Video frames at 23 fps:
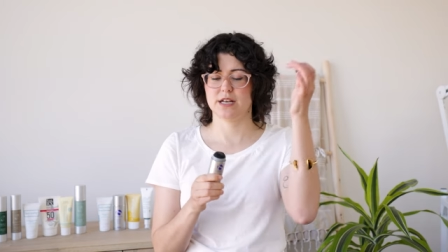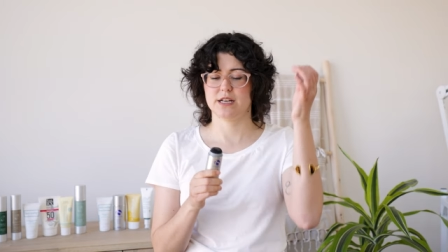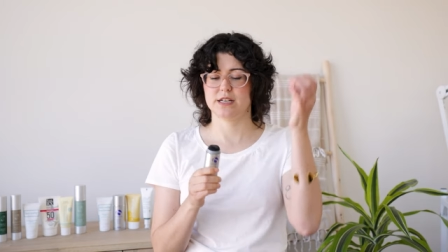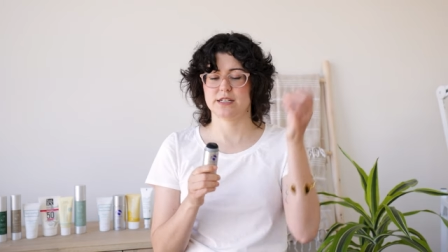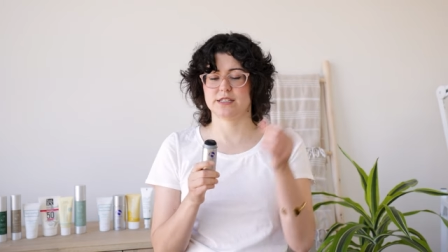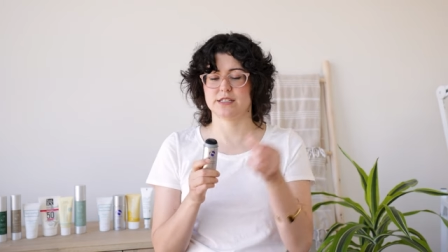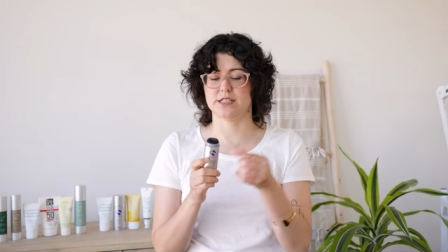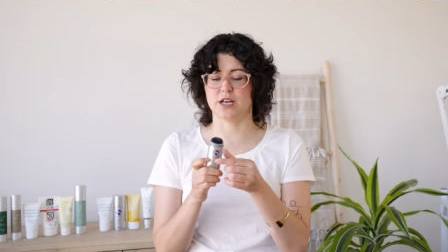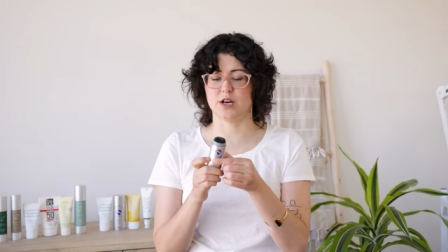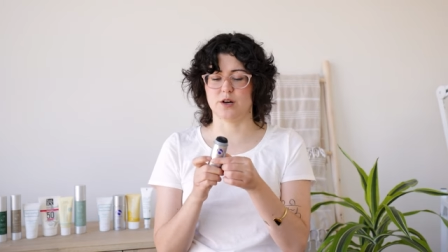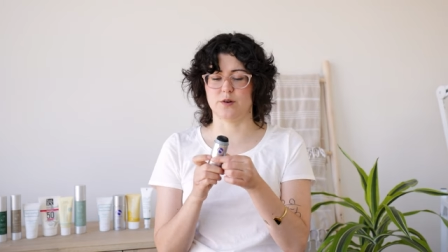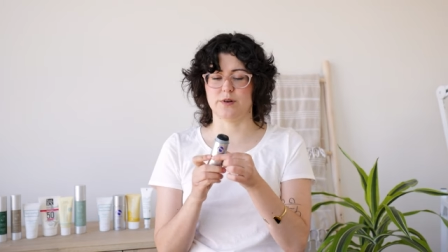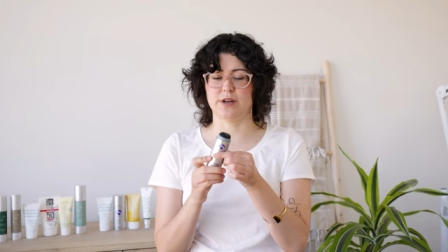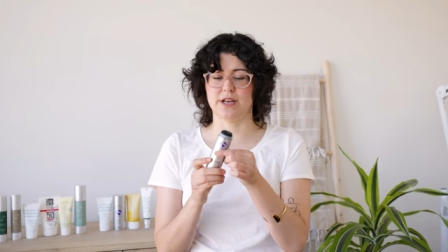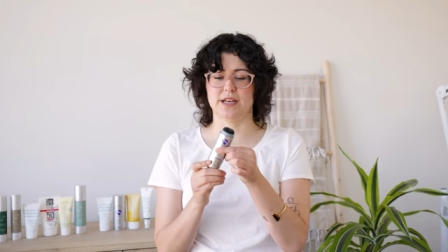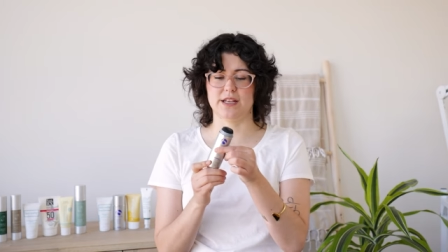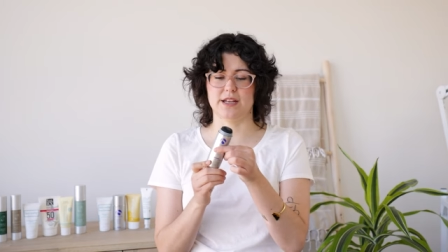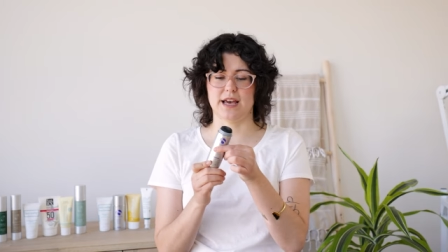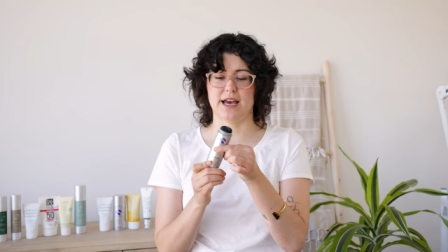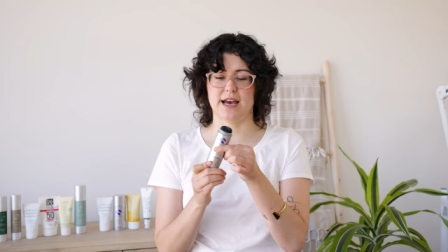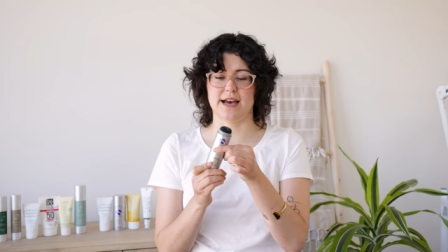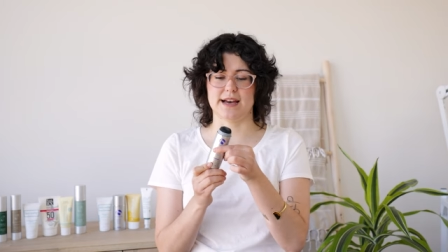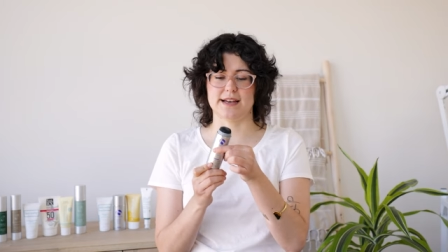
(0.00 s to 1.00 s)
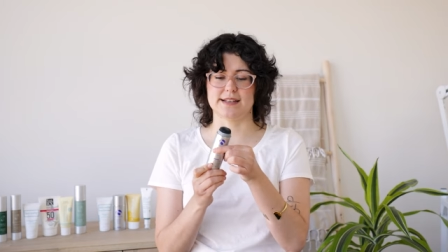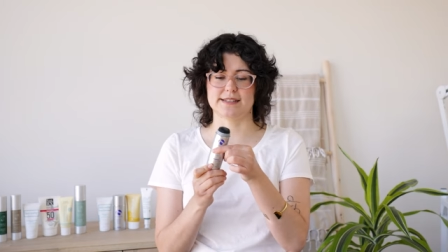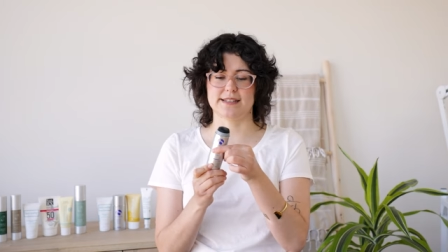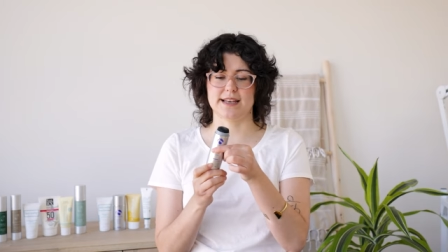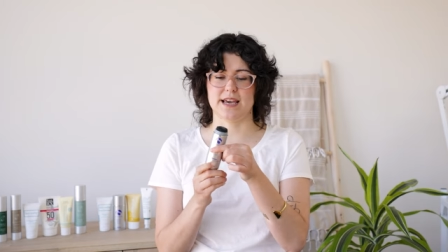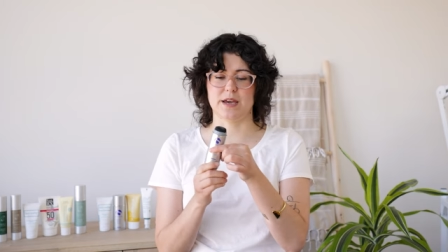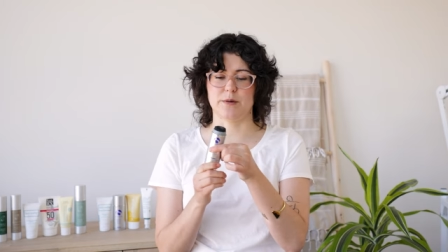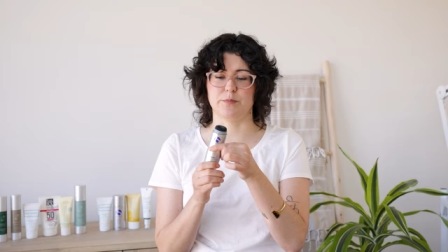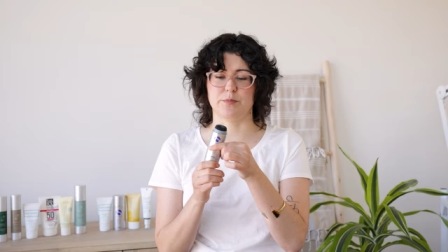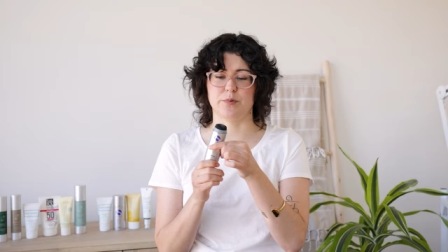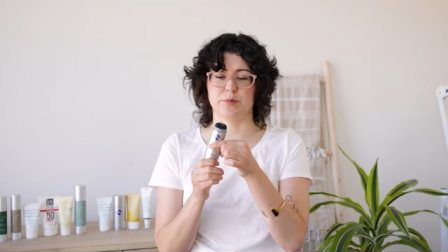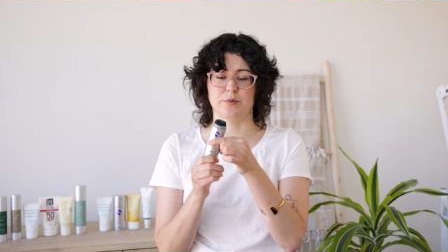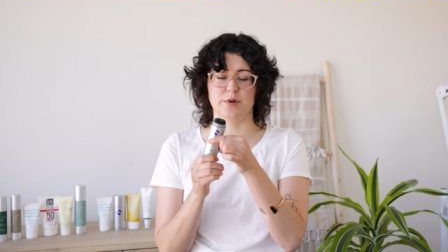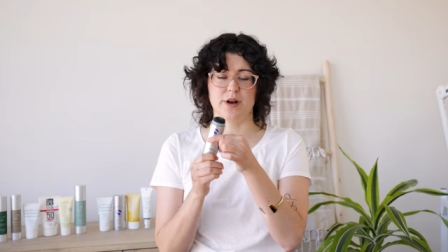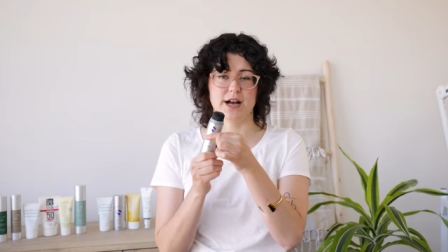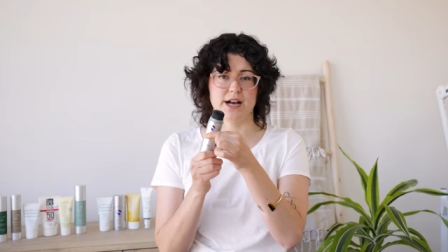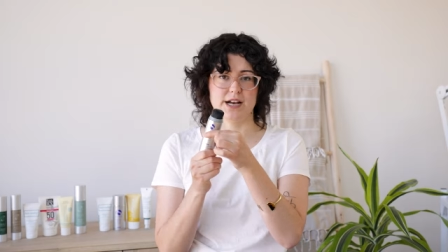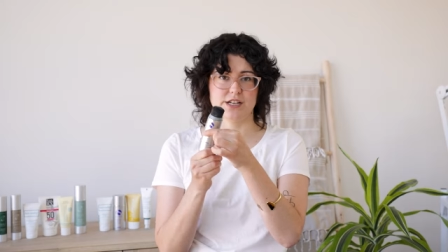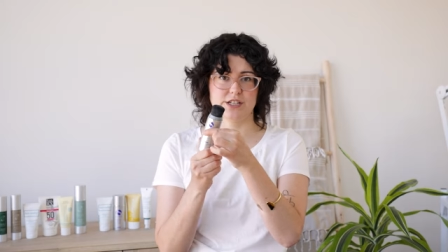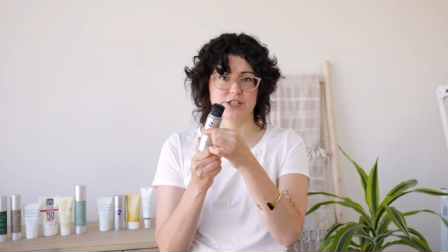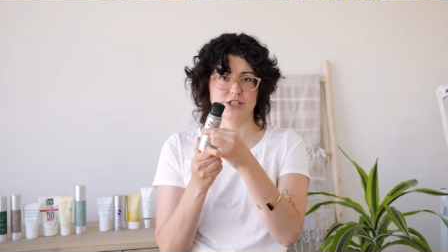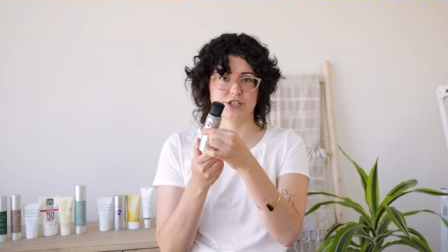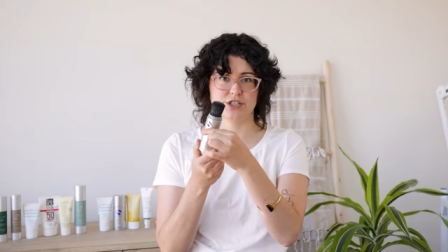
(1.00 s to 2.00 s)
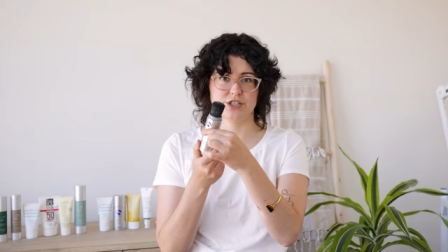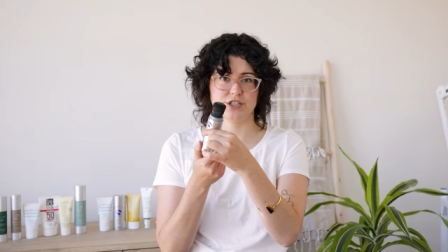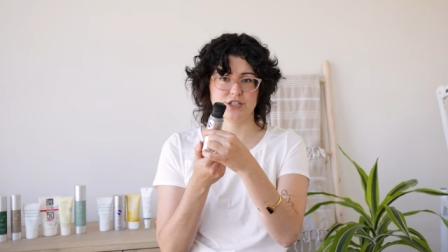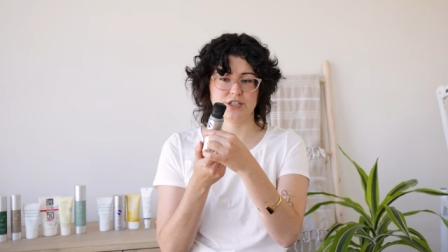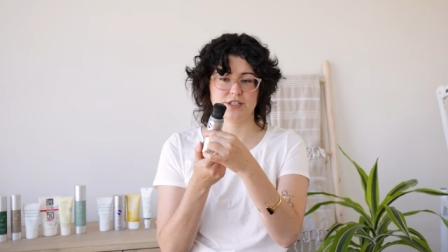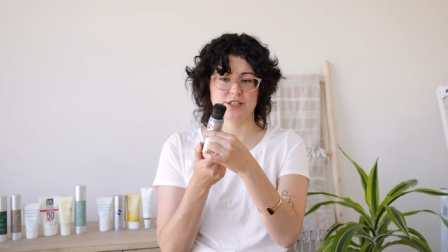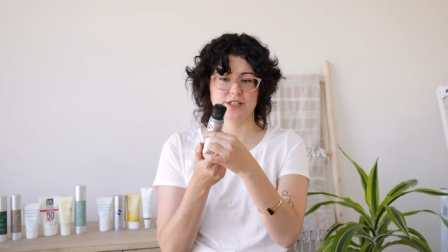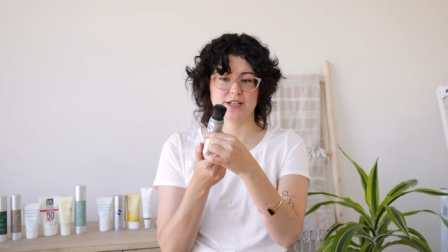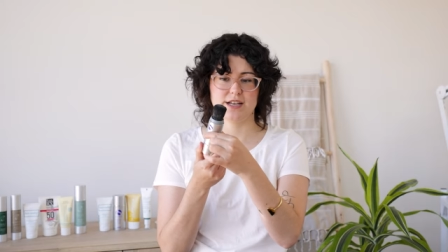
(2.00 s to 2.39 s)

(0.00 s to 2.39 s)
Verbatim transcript: So it has a brush